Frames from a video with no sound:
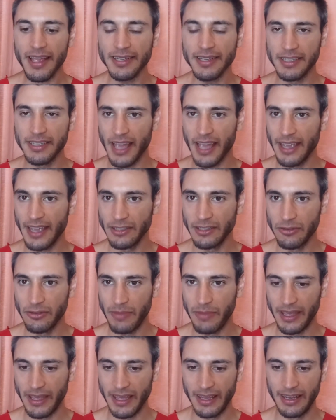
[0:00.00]
trying to
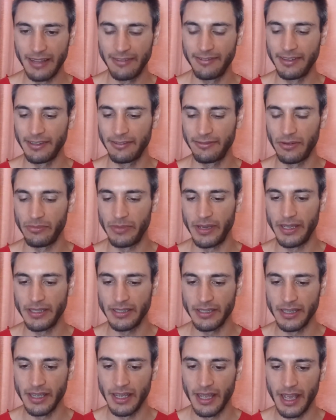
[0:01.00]
make a living from
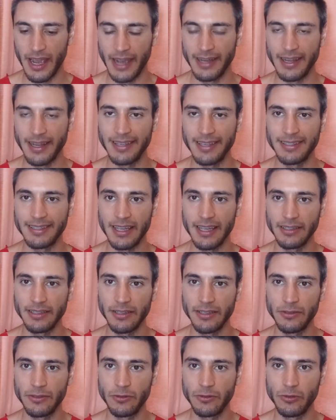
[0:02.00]
it, and I
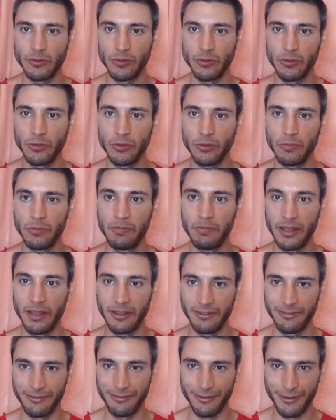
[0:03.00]
started to
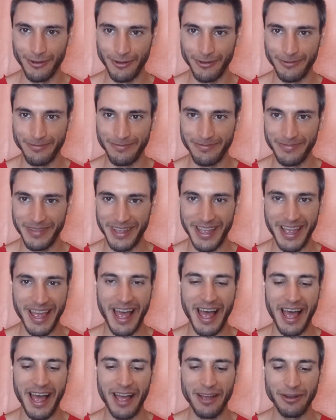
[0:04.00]
perform
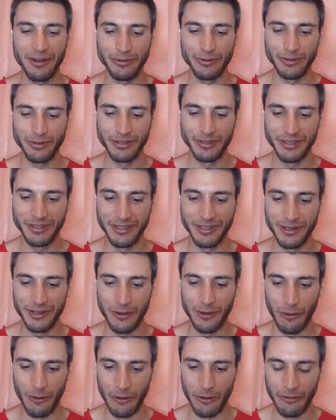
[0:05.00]
out
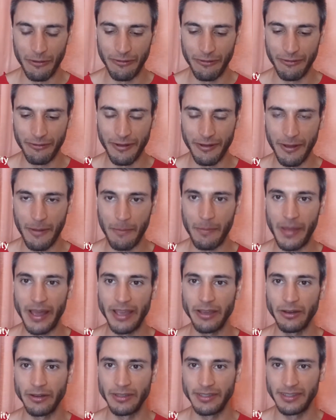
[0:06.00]
of
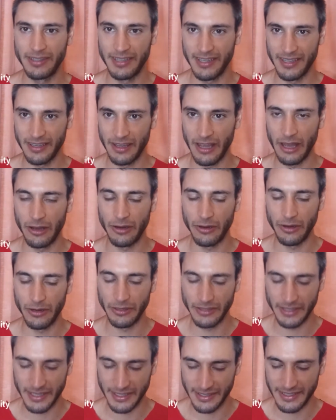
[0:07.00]
my
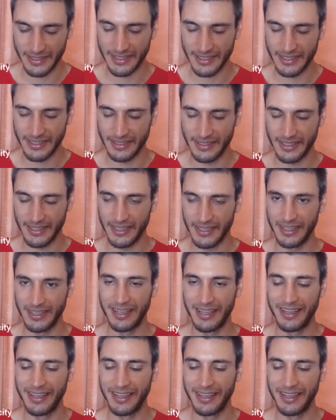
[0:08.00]
authenticity.